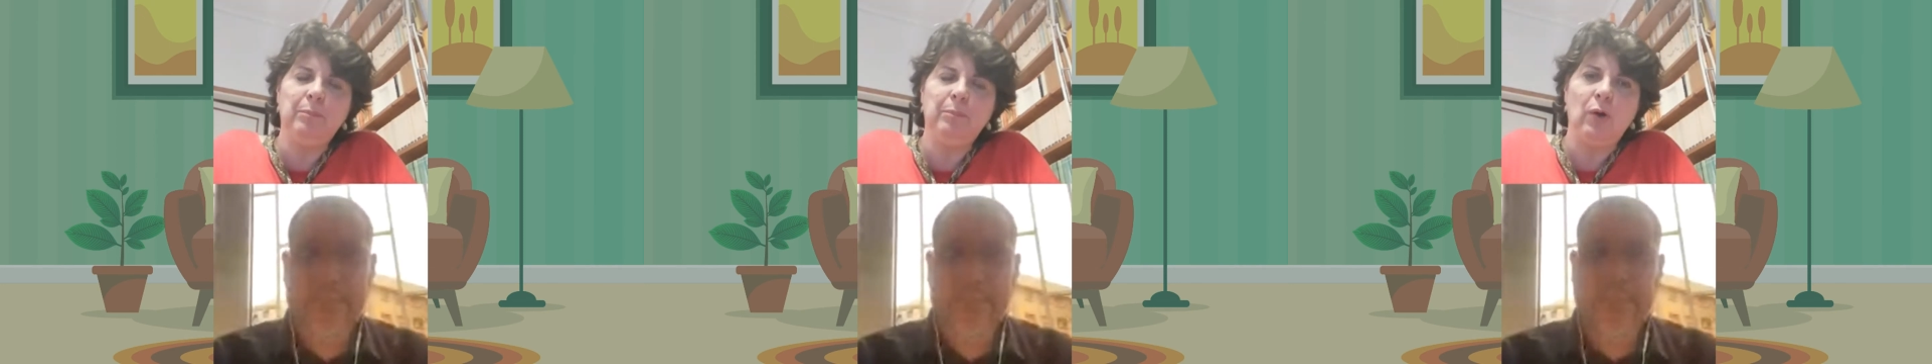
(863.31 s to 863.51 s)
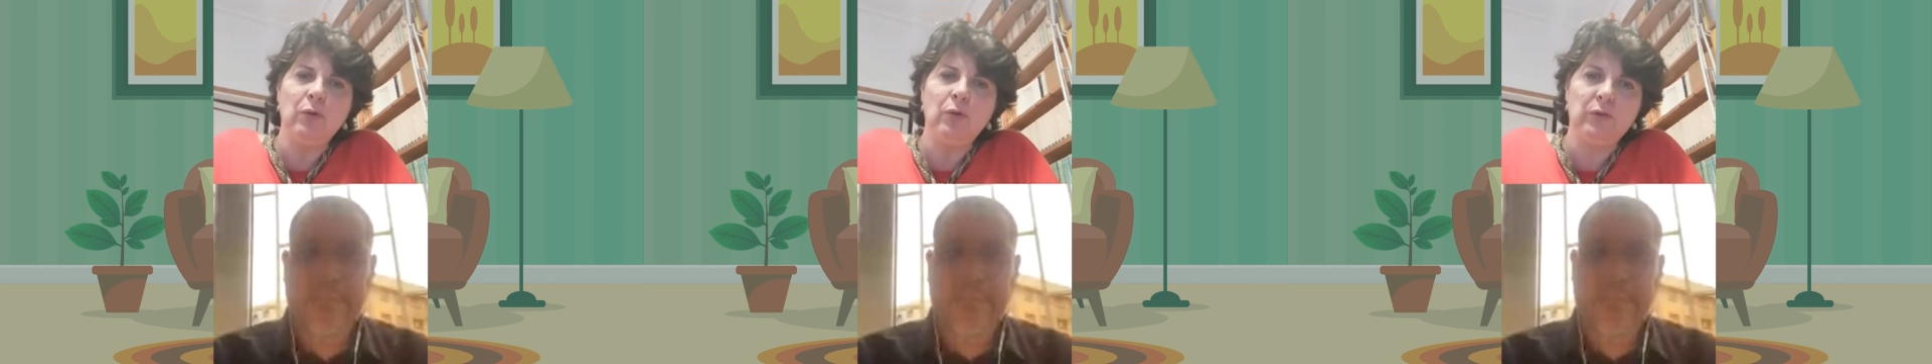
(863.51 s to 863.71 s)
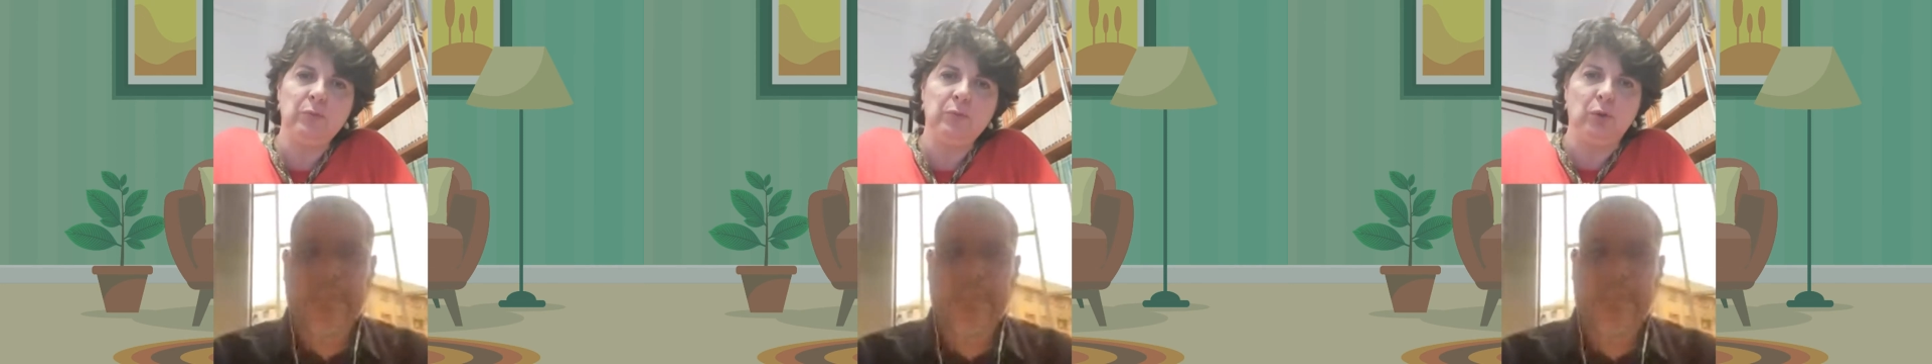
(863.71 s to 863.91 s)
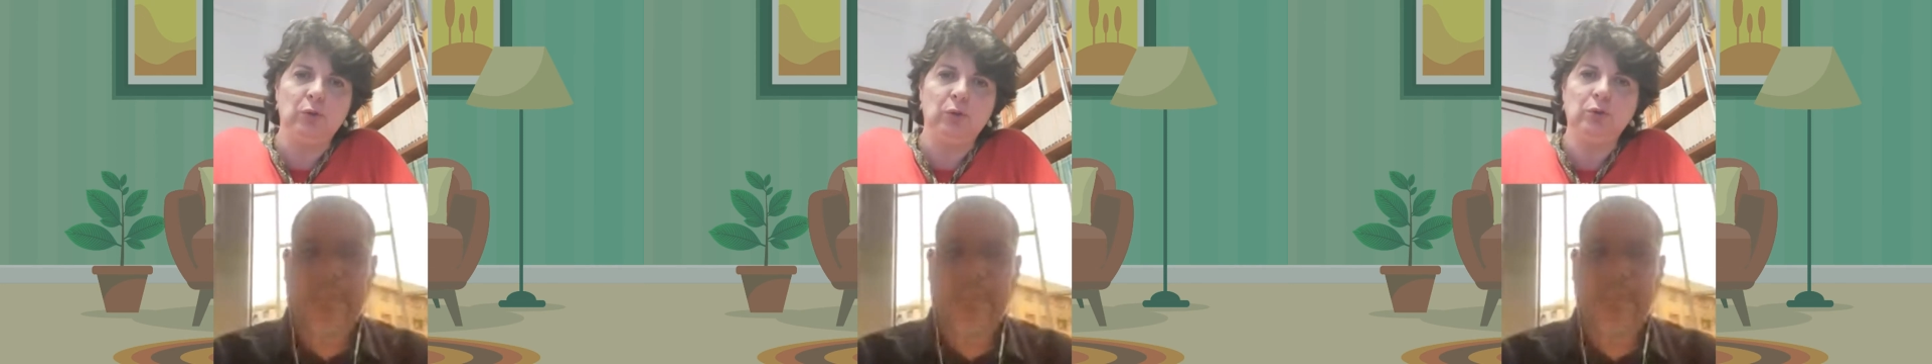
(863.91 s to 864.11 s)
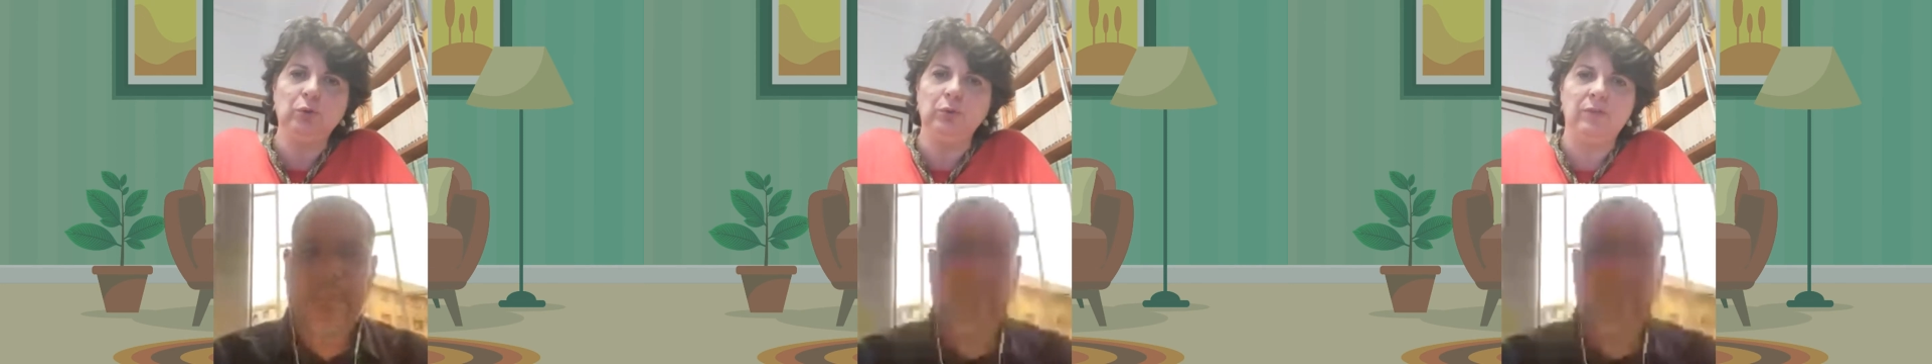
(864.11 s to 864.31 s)
possible
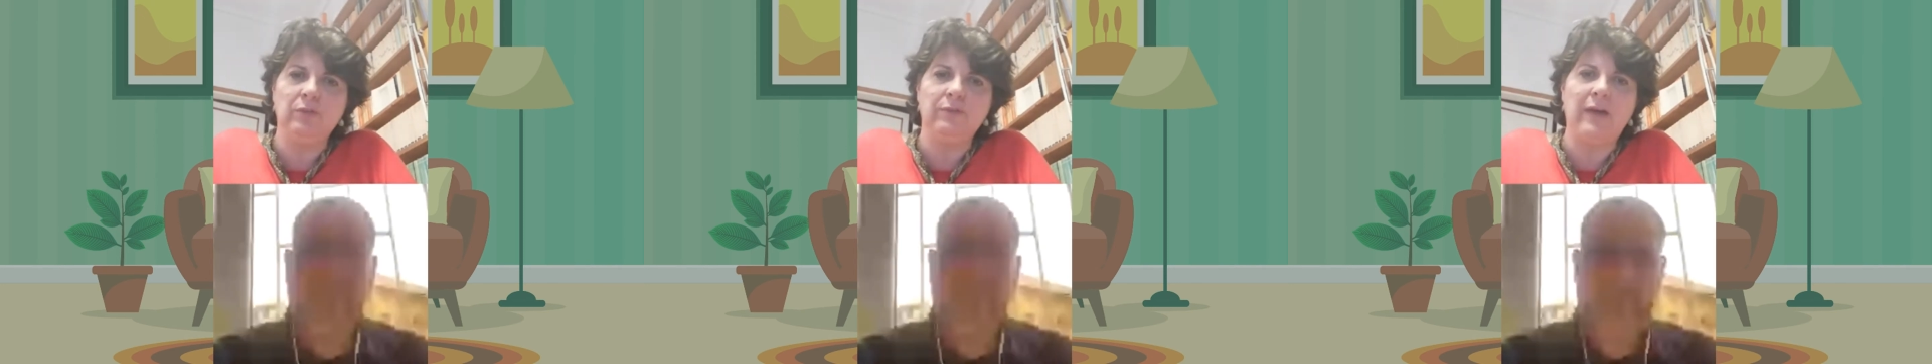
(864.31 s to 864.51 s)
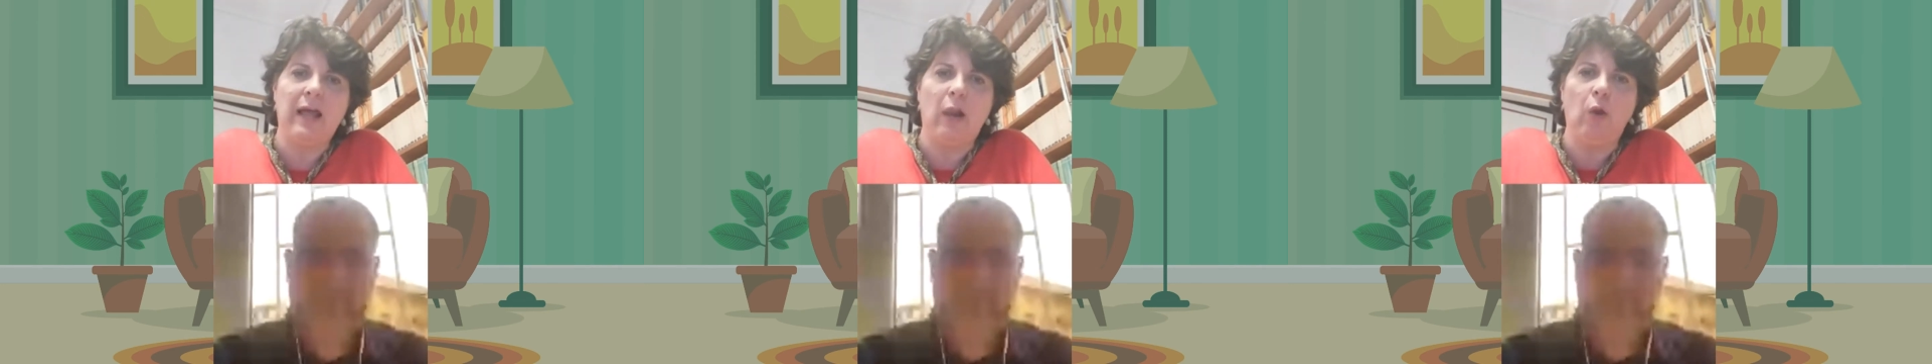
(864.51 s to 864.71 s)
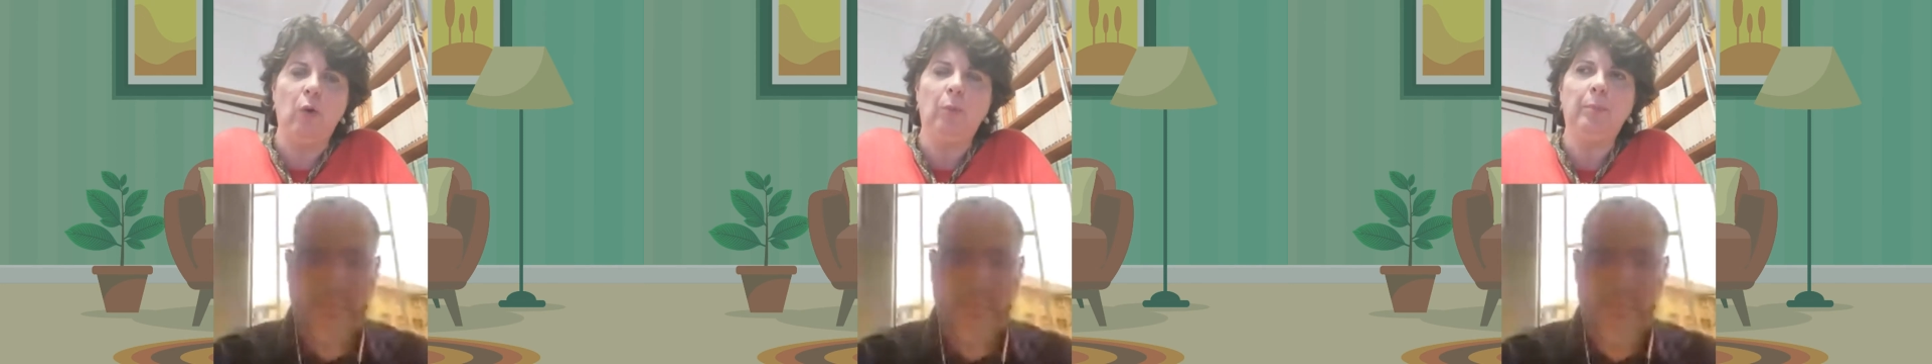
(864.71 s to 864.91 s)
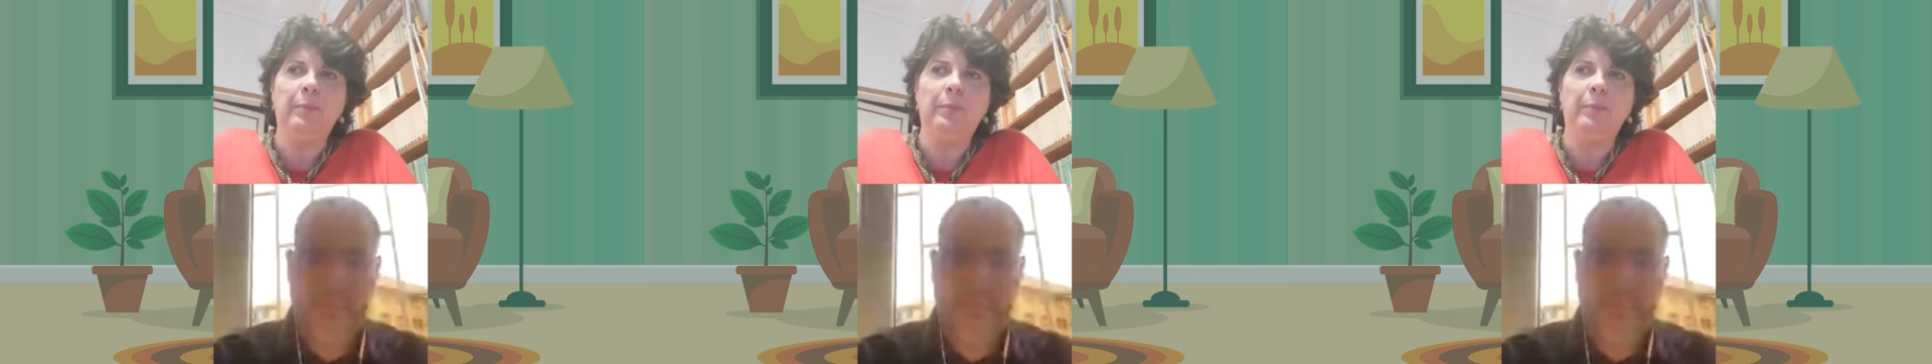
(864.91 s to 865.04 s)
to develop